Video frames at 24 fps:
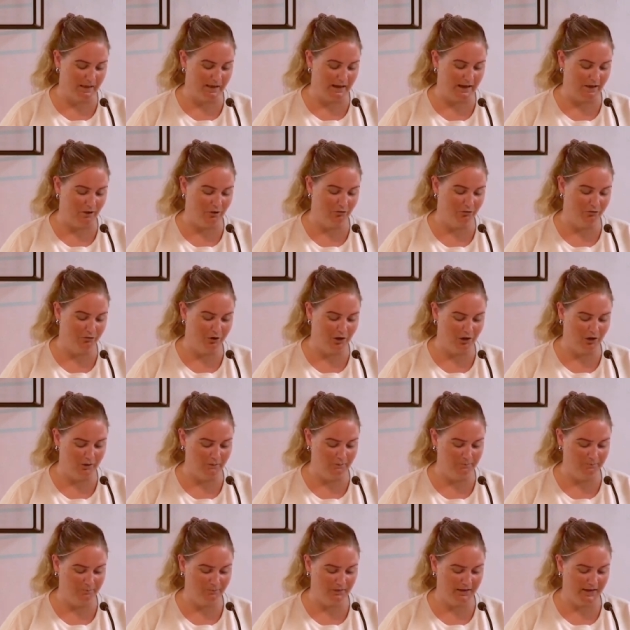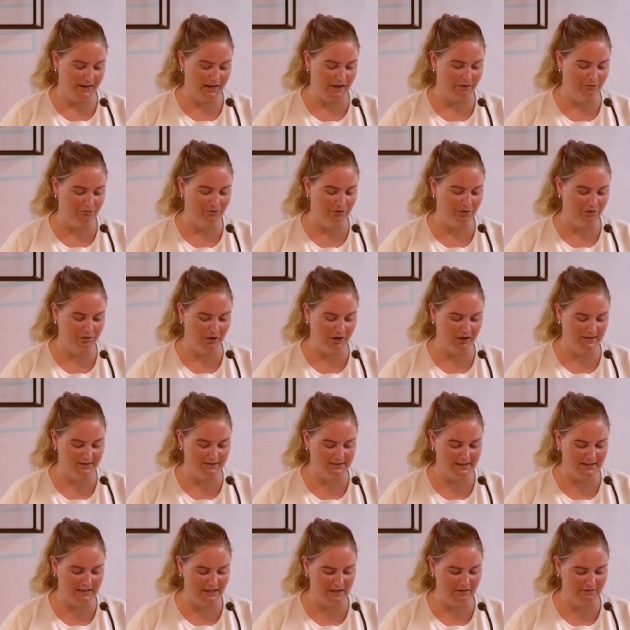Alpha, every
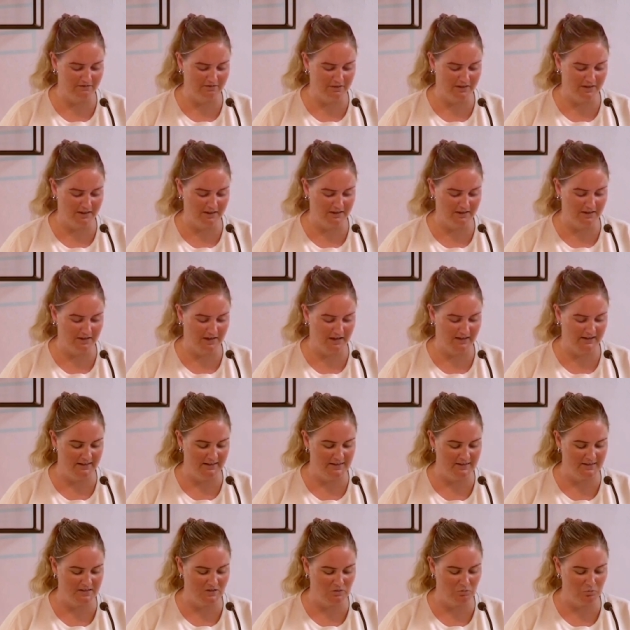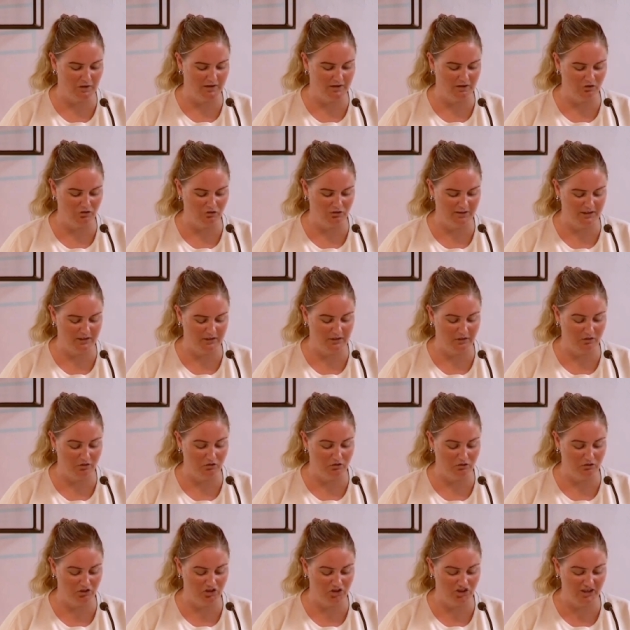Thursday evening, and this is when
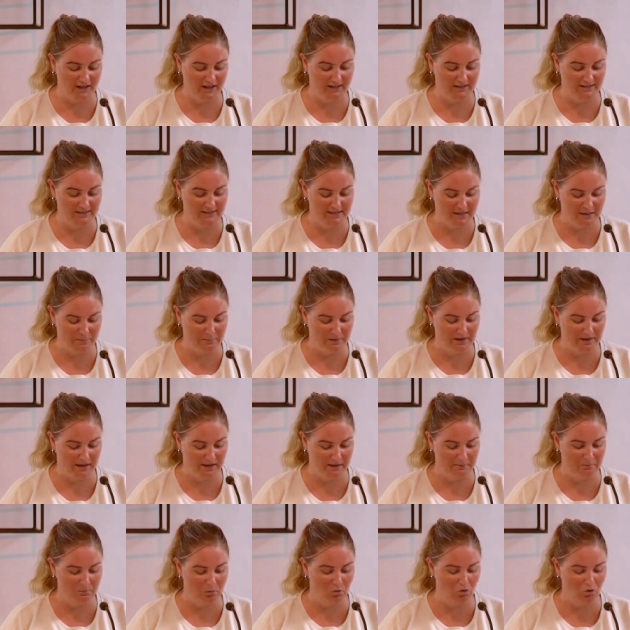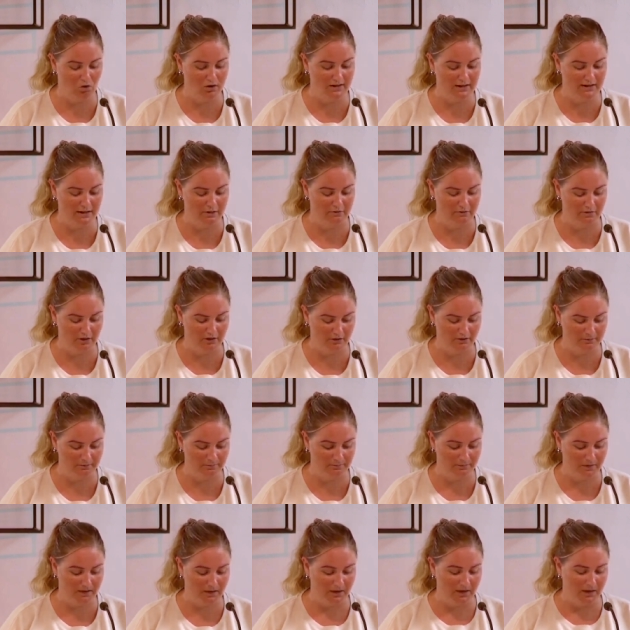Christianity became more clearer
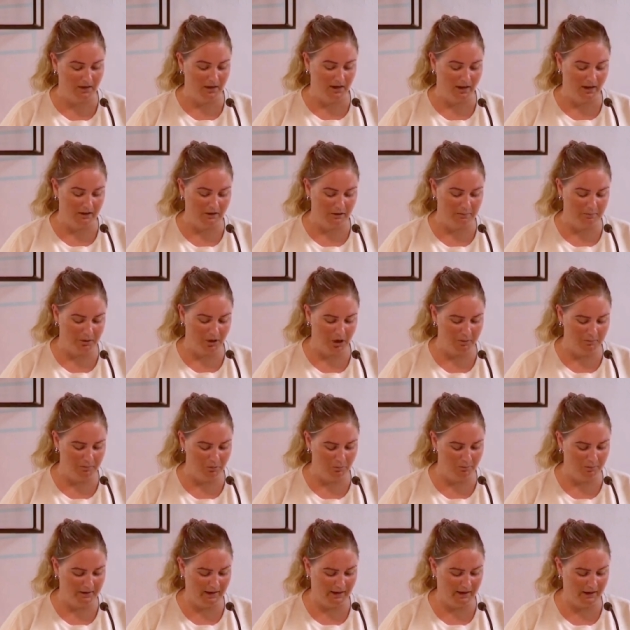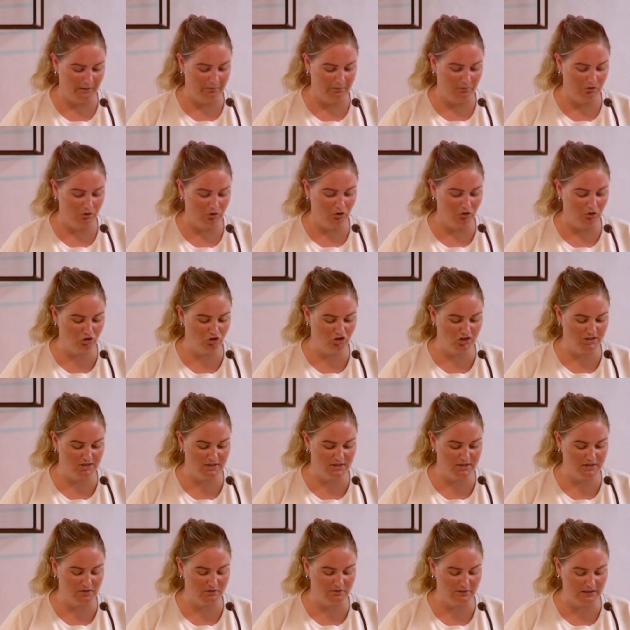and the Bible became not just
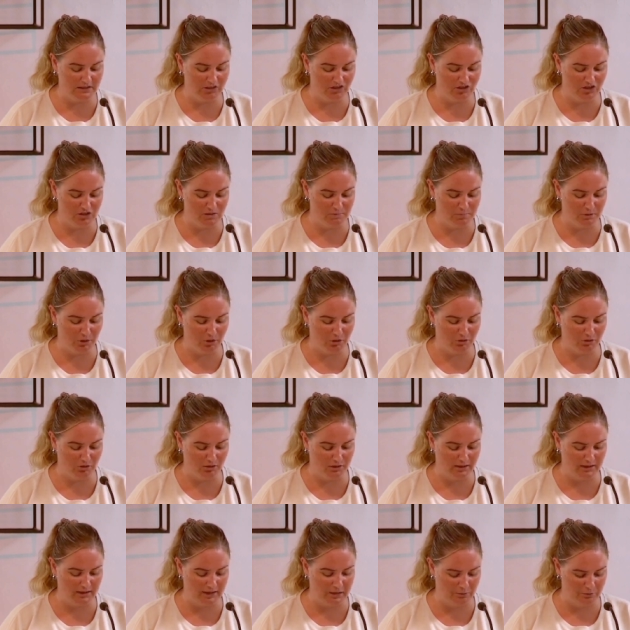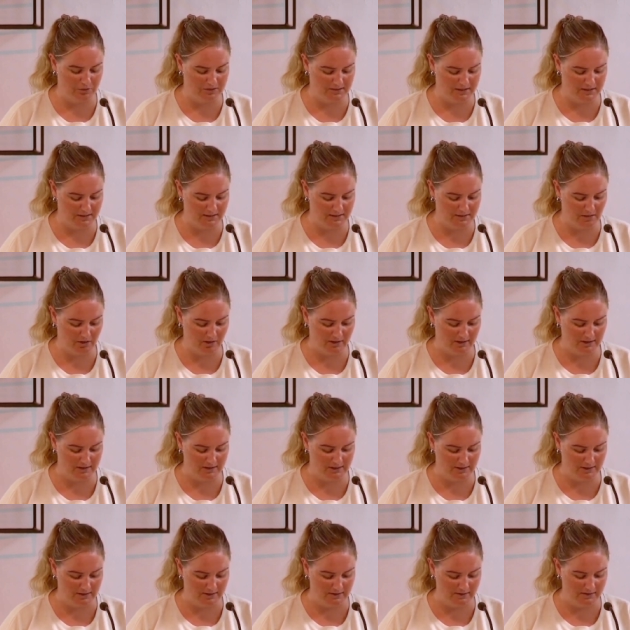as a religious book, it was
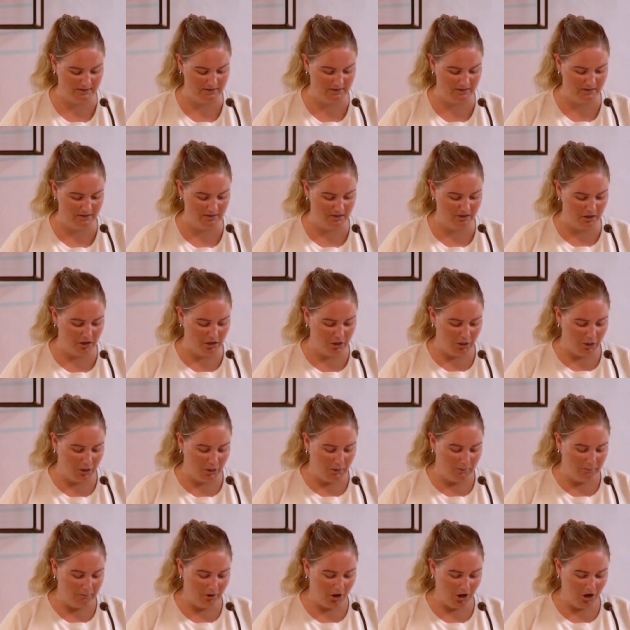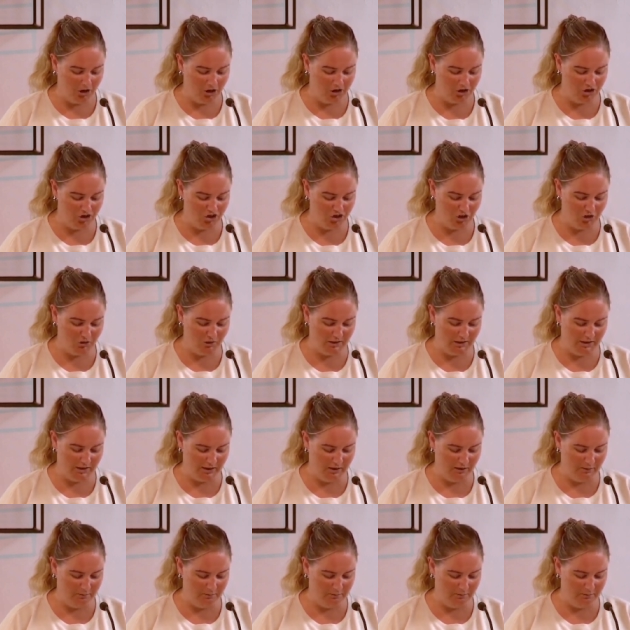exciting. Mark and Julie